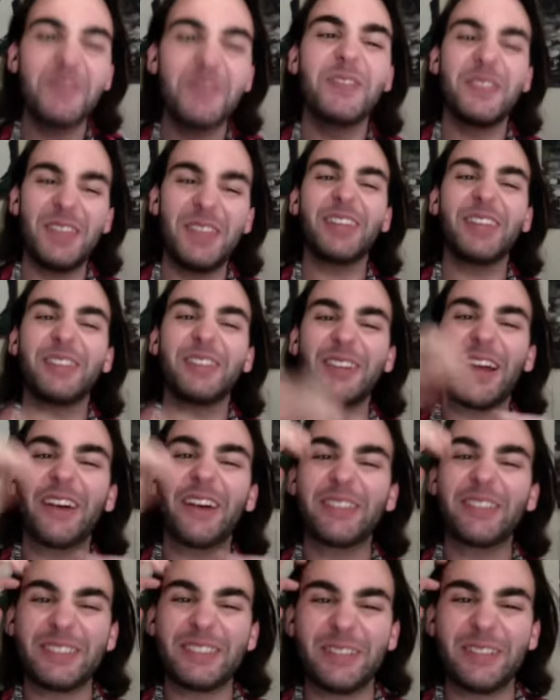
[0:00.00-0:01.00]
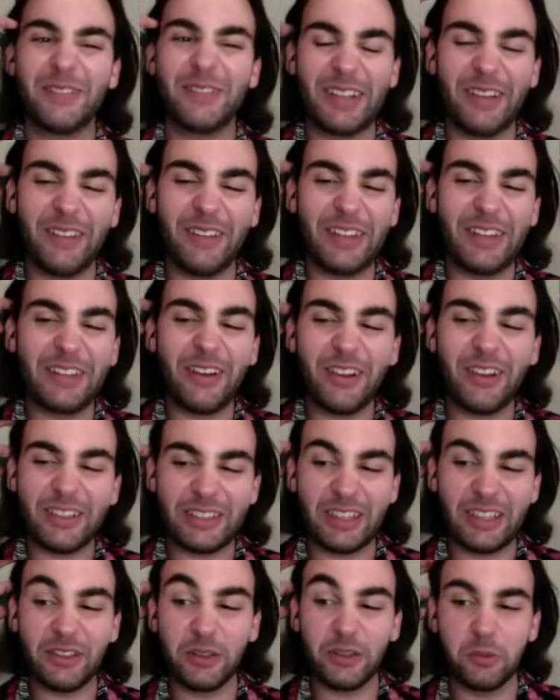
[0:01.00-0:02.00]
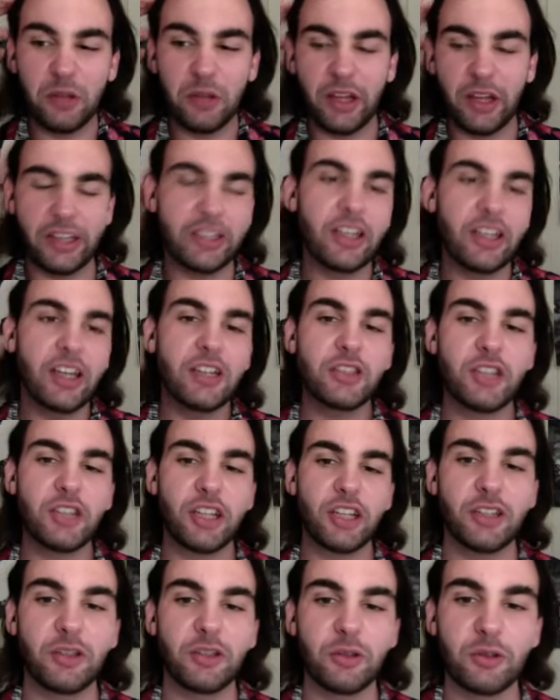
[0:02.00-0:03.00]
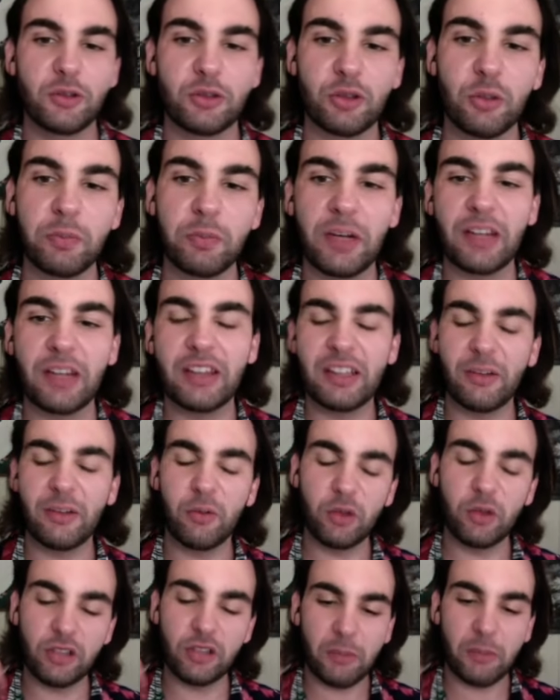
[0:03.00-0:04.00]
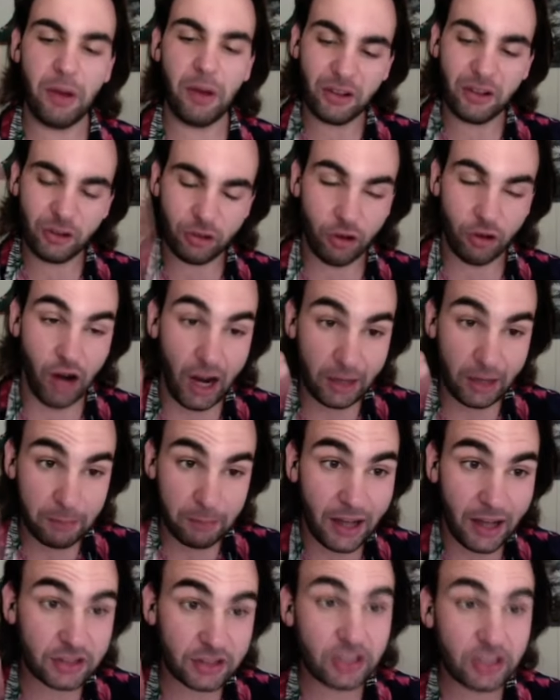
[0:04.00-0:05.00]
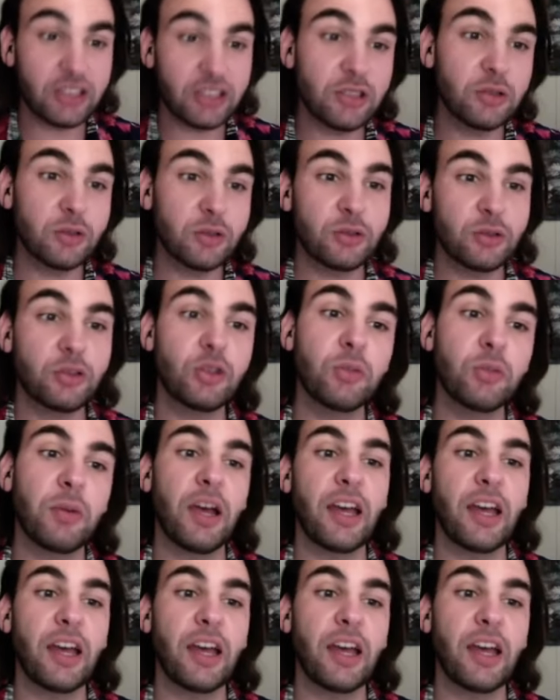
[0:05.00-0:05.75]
That's what I was going to bring up. It's hard because I do like chicken noodle soup, but I think if we're talking about crock pot chicken noodle soup,